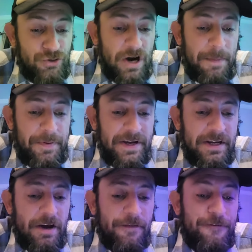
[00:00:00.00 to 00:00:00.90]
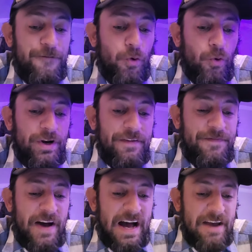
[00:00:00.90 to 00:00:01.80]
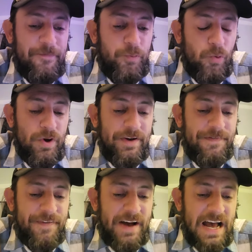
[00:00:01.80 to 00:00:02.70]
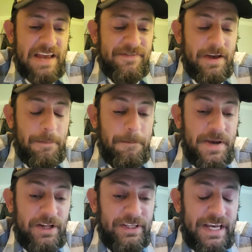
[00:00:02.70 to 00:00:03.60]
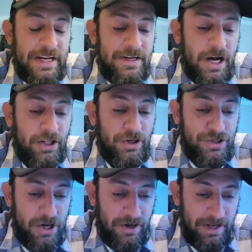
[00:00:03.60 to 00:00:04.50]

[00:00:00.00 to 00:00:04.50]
Dropping 45.5 million dollars on